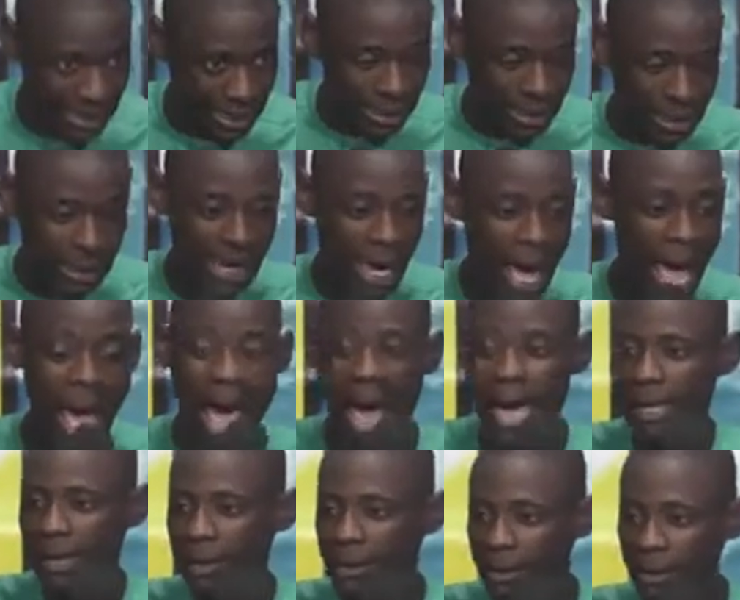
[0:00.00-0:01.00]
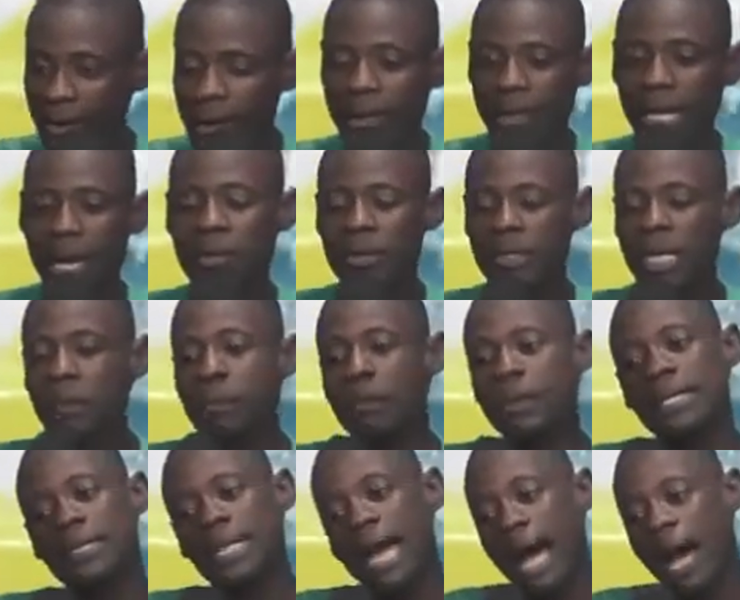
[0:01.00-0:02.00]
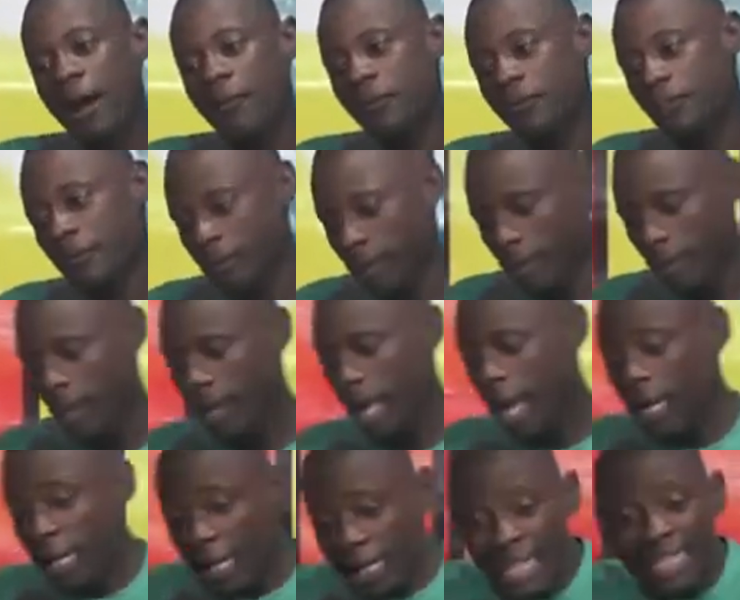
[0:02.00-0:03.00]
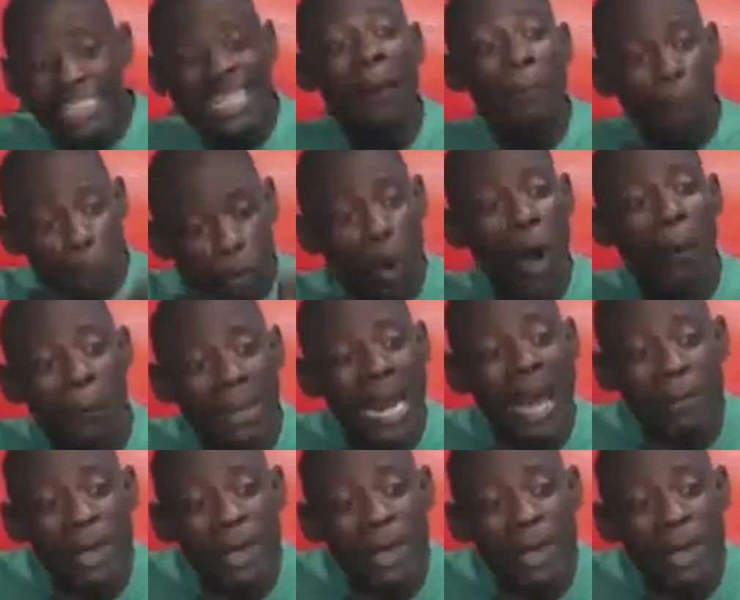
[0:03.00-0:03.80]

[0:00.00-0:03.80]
he came and said, please, I have. The problem he